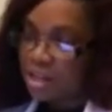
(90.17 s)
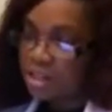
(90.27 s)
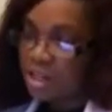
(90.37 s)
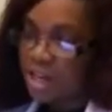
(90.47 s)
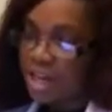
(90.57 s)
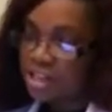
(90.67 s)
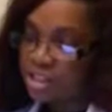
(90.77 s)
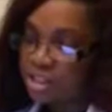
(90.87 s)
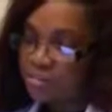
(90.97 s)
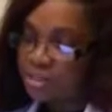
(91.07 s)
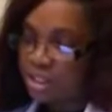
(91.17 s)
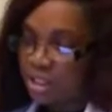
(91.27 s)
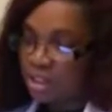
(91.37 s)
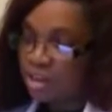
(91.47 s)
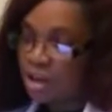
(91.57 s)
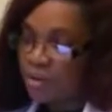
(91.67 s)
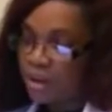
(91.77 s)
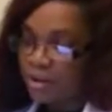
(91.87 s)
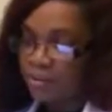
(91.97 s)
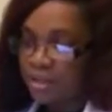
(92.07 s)
the
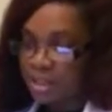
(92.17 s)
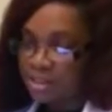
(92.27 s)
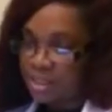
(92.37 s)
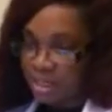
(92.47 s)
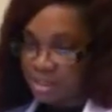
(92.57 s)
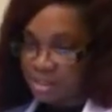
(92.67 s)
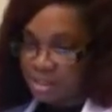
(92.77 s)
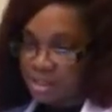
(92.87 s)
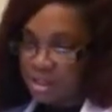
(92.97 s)
HMG-CoA reductase